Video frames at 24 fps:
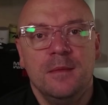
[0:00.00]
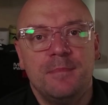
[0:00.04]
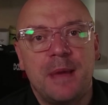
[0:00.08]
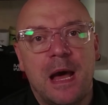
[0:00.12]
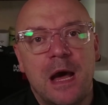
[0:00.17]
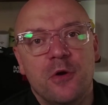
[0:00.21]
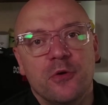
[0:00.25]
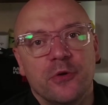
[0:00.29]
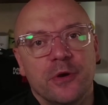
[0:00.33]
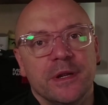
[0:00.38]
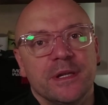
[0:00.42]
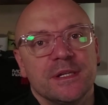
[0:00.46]

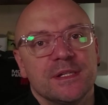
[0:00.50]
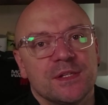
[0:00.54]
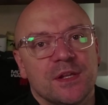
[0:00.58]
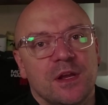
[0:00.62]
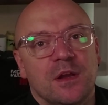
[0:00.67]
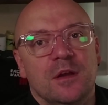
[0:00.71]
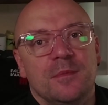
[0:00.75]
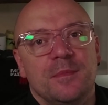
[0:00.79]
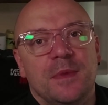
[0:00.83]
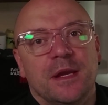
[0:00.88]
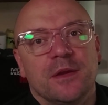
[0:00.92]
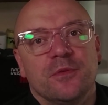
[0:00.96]
PowerA
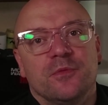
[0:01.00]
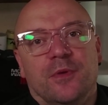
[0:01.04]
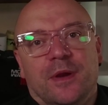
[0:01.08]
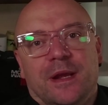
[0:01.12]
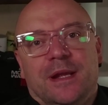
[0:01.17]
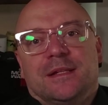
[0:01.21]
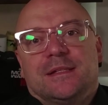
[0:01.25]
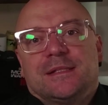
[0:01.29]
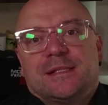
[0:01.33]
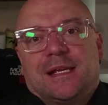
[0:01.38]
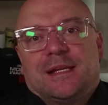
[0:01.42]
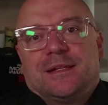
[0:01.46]
saw my
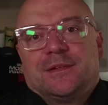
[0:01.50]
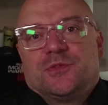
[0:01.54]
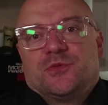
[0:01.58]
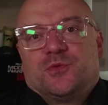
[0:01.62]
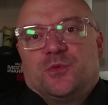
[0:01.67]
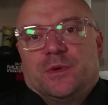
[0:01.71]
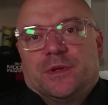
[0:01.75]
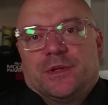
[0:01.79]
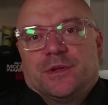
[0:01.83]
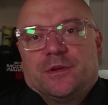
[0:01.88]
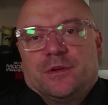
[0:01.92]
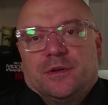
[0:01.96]
rants on
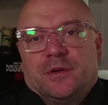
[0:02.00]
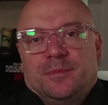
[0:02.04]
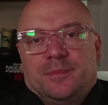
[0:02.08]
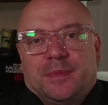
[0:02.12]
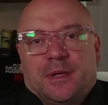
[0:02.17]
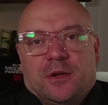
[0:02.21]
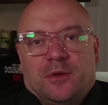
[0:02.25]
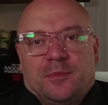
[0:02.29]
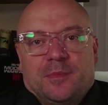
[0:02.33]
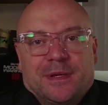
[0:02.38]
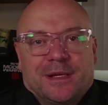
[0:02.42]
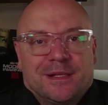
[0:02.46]
Twitter
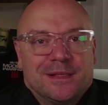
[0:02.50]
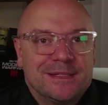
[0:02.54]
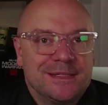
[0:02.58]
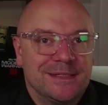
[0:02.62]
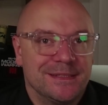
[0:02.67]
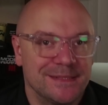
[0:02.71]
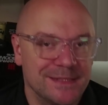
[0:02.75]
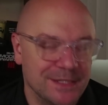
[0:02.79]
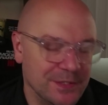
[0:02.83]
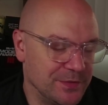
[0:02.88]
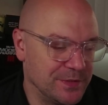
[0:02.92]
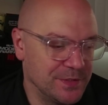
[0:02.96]
about my Elite
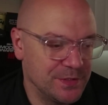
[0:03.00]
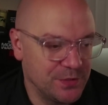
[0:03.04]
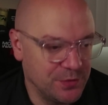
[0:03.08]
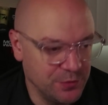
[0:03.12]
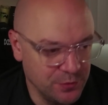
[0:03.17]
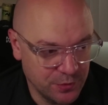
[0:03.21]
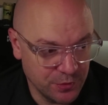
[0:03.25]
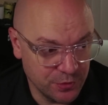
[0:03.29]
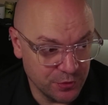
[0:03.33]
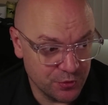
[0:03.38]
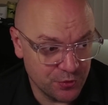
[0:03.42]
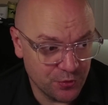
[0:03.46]
Series 2
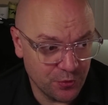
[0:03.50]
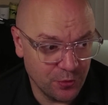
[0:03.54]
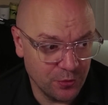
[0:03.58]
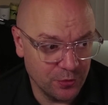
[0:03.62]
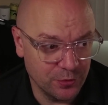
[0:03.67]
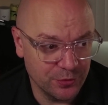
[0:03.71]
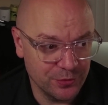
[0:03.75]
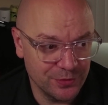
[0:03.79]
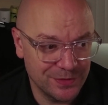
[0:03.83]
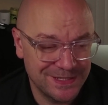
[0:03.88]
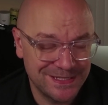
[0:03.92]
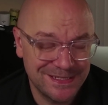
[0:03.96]

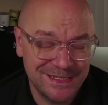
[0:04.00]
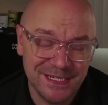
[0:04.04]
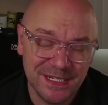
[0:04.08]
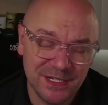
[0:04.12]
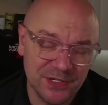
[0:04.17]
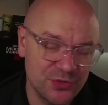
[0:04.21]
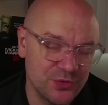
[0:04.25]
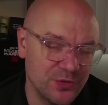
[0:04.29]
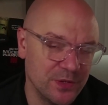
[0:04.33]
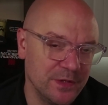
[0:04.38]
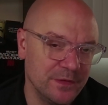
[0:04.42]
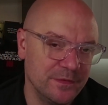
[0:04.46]
controller's stick
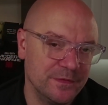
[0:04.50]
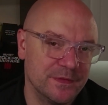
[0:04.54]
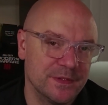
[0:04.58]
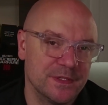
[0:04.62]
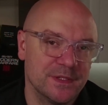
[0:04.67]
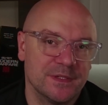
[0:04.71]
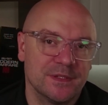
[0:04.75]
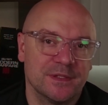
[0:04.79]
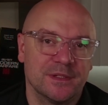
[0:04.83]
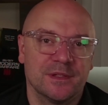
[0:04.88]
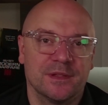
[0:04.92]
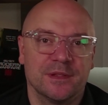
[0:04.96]

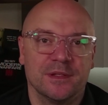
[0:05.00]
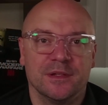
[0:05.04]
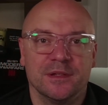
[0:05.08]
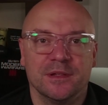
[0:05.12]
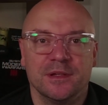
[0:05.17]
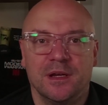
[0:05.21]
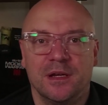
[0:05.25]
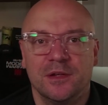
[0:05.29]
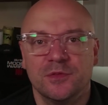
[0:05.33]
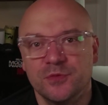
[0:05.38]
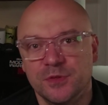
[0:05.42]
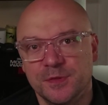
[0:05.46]
drifts,
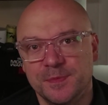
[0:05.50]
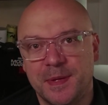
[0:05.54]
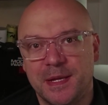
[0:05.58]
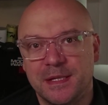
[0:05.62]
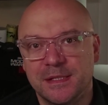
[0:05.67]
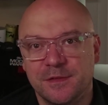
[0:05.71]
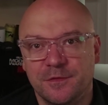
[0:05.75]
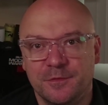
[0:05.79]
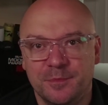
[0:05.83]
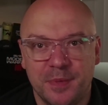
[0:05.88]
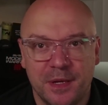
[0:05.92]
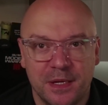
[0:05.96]
the
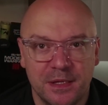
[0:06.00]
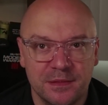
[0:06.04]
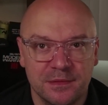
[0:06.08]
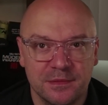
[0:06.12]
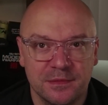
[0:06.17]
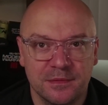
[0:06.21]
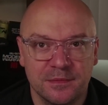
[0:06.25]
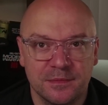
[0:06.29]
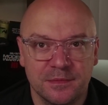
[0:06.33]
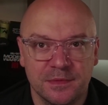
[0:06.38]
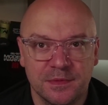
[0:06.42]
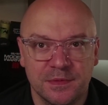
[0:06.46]
unresponsive
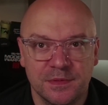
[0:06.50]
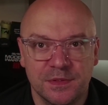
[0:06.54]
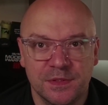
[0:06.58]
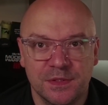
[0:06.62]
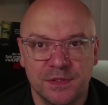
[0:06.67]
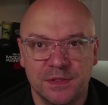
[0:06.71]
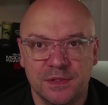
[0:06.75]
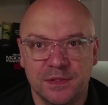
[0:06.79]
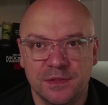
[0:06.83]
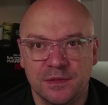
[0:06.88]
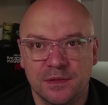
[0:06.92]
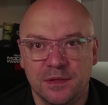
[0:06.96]

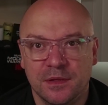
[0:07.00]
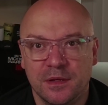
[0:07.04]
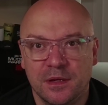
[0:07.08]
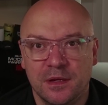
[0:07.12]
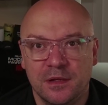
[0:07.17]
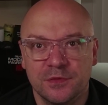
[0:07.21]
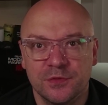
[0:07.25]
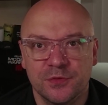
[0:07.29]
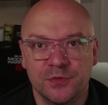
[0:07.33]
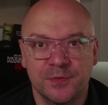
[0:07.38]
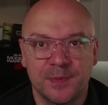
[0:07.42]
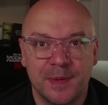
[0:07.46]
buttons, the
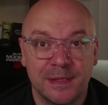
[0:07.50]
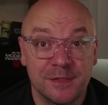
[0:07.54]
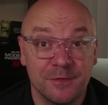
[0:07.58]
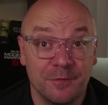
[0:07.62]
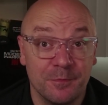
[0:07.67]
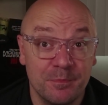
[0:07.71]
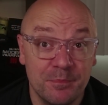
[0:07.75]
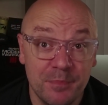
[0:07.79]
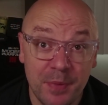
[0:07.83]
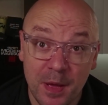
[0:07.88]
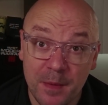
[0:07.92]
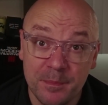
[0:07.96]

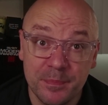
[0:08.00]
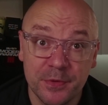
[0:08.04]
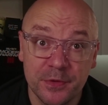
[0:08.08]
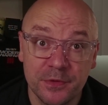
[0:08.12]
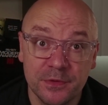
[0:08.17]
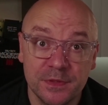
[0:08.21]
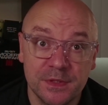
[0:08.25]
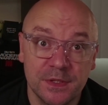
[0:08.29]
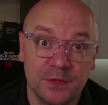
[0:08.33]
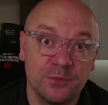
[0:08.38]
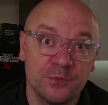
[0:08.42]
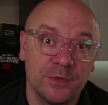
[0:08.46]
unresponsive
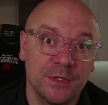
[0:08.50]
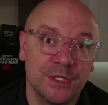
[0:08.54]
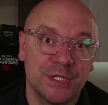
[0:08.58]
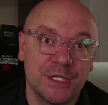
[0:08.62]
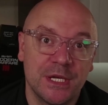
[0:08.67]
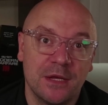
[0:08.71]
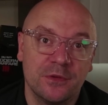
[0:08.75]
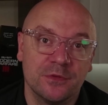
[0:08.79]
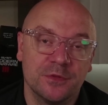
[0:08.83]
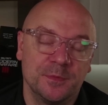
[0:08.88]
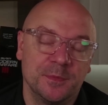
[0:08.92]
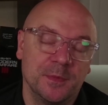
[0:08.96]
bumpers, and reached
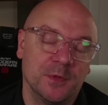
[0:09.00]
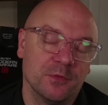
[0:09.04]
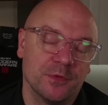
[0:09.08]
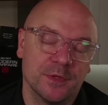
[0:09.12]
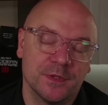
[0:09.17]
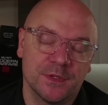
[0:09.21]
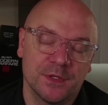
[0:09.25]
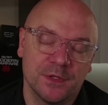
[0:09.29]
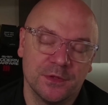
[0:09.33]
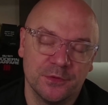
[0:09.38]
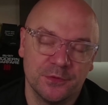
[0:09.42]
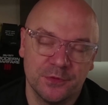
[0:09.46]
out to me with a
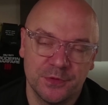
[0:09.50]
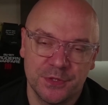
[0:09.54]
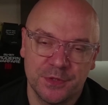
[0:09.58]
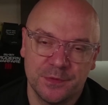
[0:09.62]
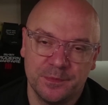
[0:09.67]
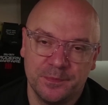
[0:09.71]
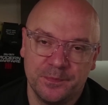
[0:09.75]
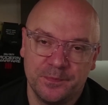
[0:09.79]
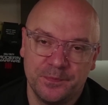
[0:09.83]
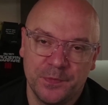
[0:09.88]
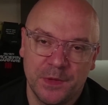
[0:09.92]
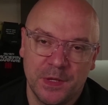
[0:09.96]
solution.
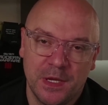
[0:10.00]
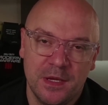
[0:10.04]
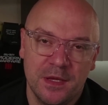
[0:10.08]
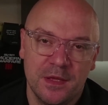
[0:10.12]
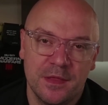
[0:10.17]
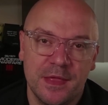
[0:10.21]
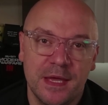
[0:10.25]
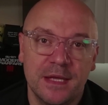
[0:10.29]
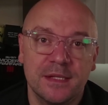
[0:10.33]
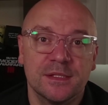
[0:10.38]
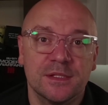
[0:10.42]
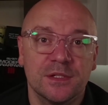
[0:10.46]

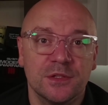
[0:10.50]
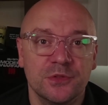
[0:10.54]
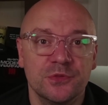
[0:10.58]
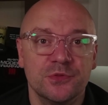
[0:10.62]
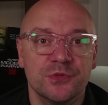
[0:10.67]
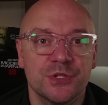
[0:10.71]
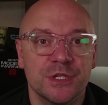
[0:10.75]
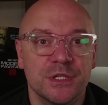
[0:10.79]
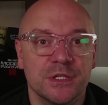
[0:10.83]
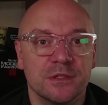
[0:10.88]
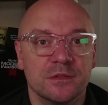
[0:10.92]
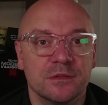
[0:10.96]
That
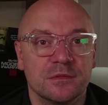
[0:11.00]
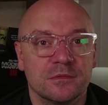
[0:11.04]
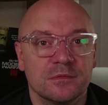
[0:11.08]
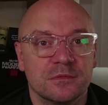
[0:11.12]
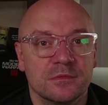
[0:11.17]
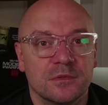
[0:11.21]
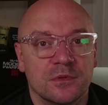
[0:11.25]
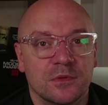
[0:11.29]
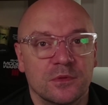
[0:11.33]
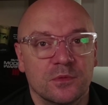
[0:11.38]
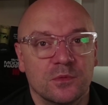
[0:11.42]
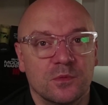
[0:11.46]
solution
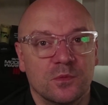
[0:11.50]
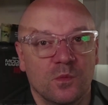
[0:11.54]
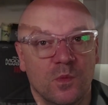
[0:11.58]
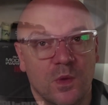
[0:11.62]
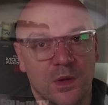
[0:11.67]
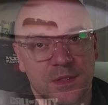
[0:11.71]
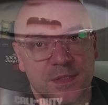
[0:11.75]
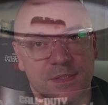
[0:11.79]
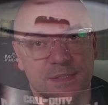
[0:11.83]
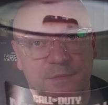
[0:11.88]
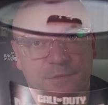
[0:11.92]
was the